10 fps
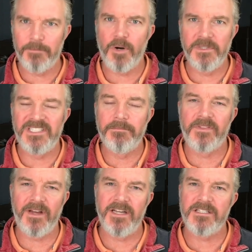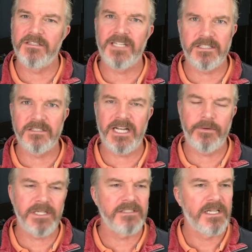probably sympathize because that's just
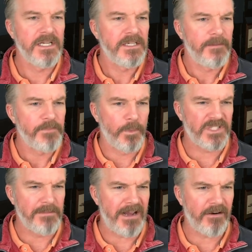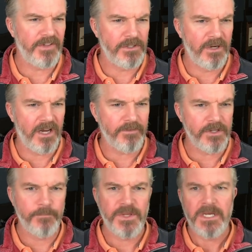how it is. What's it matter if they do laugh at you?